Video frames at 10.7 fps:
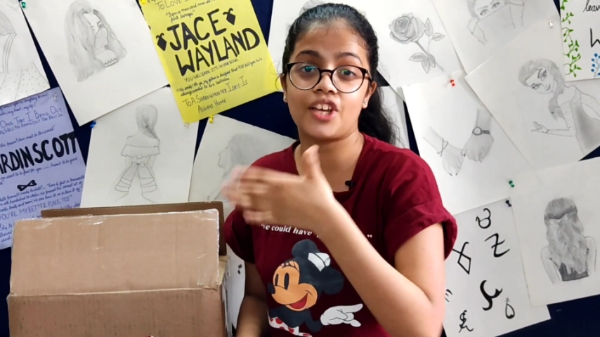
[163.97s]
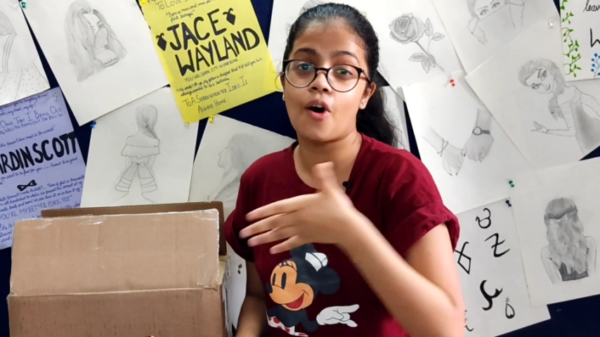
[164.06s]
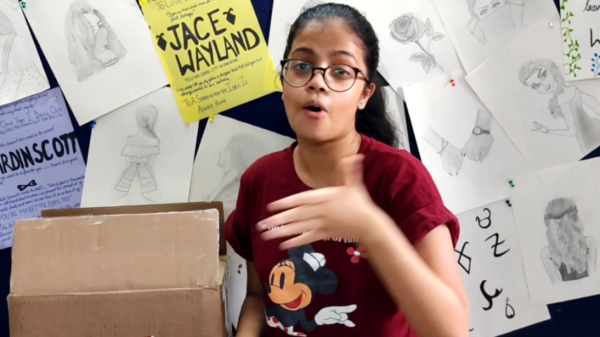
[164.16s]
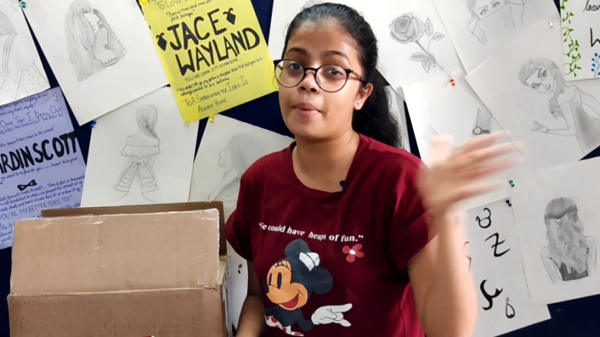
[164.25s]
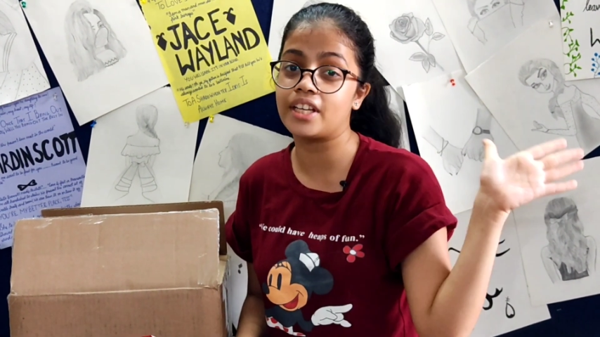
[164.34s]

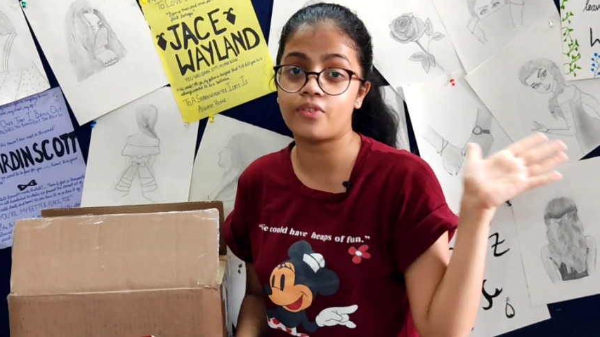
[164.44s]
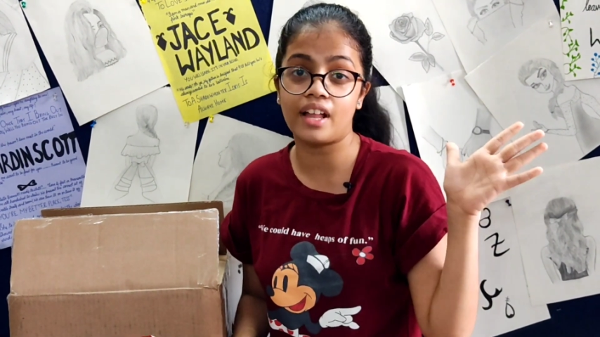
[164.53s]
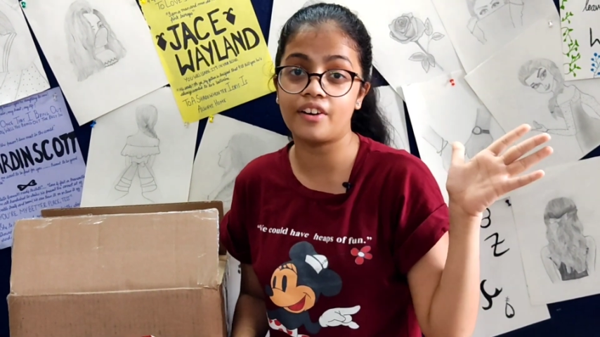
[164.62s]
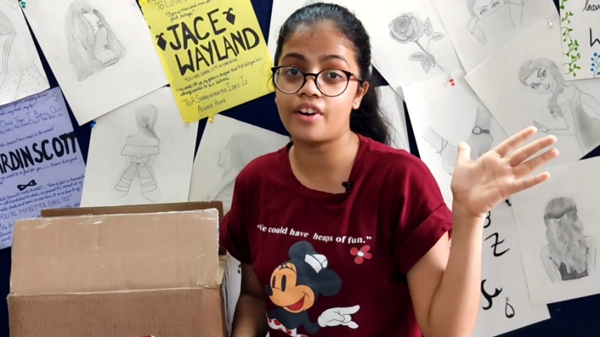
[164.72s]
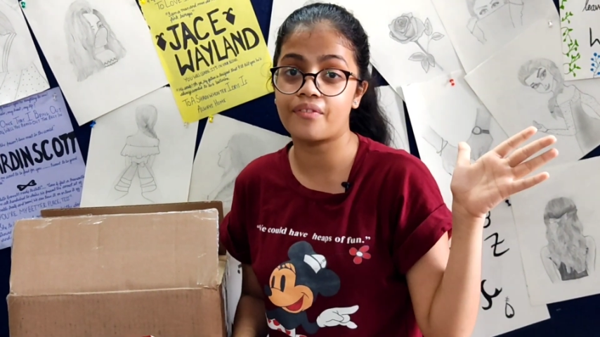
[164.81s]
so many
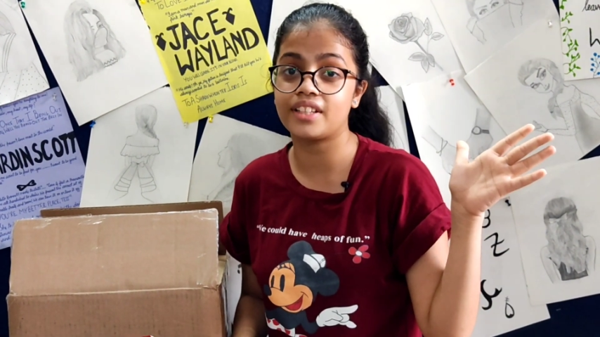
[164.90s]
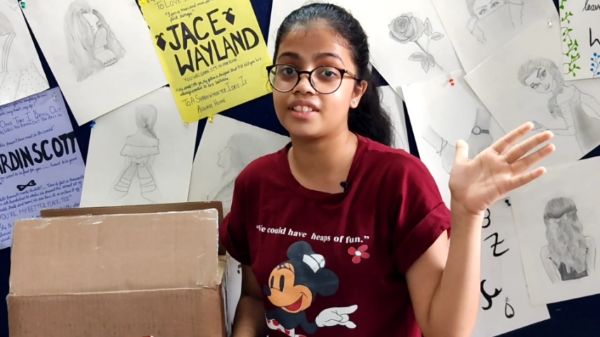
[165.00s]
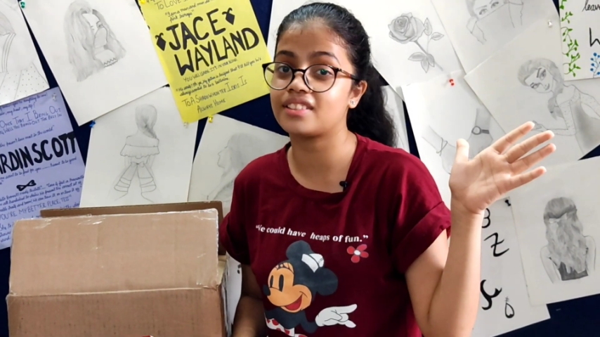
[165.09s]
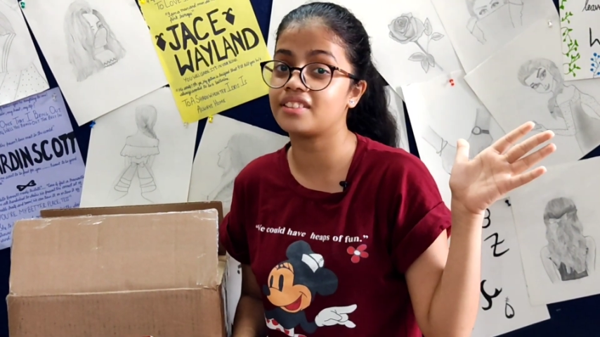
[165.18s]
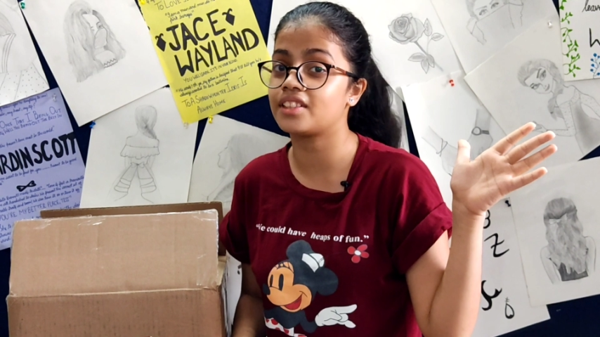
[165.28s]
Twilight
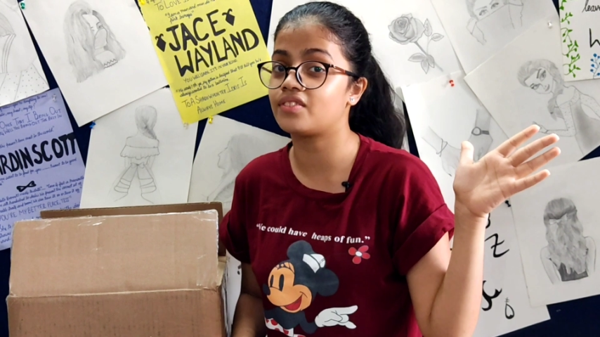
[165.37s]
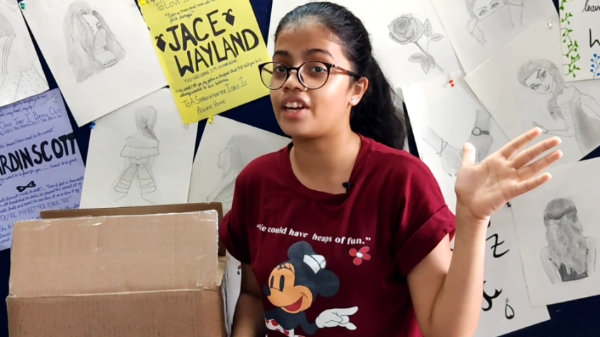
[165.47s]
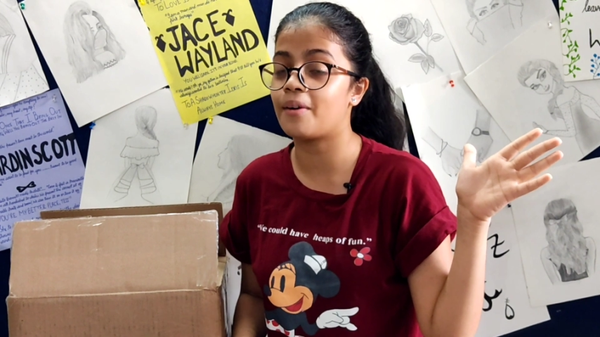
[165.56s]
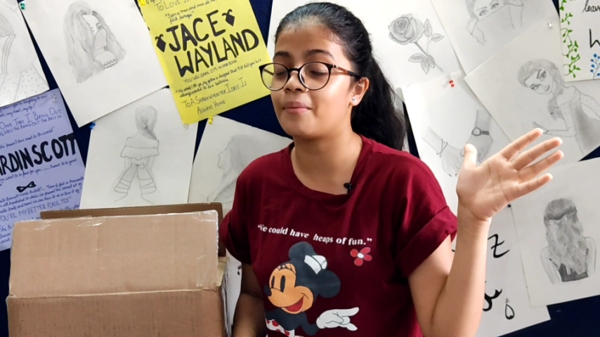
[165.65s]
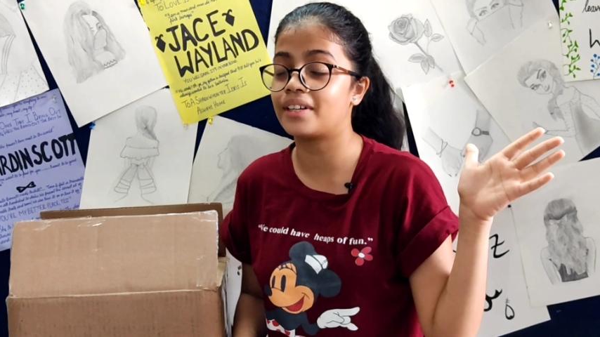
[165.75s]
references in this
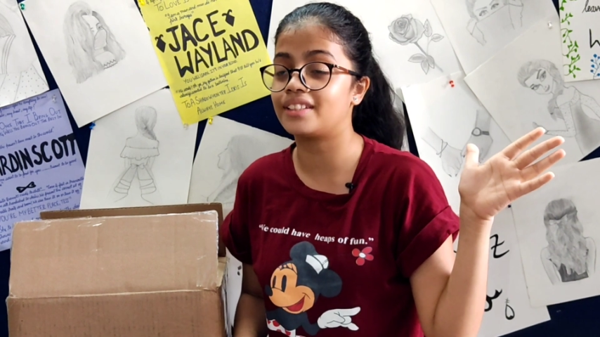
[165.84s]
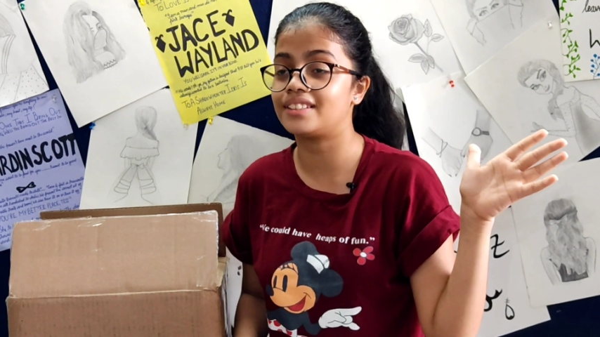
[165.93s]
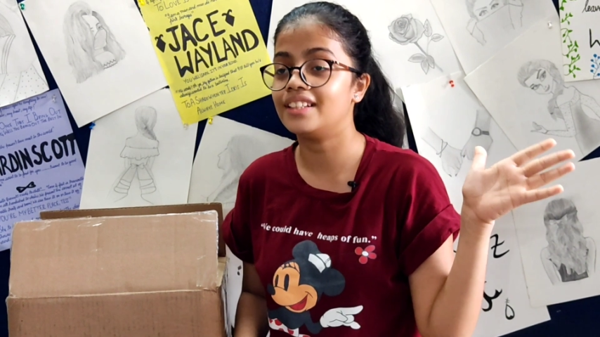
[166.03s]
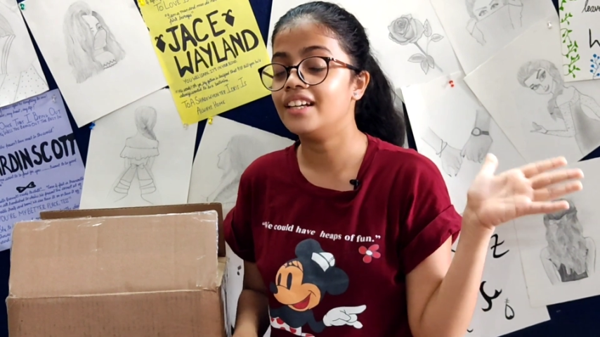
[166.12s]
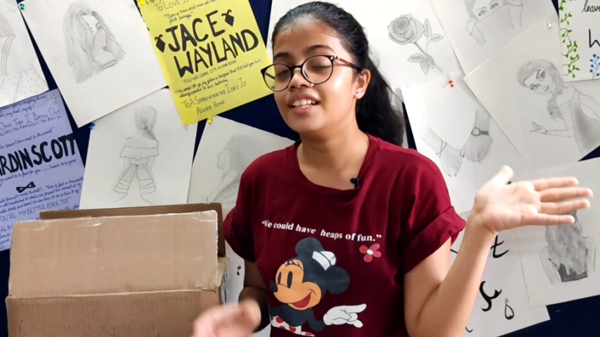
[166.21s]
video because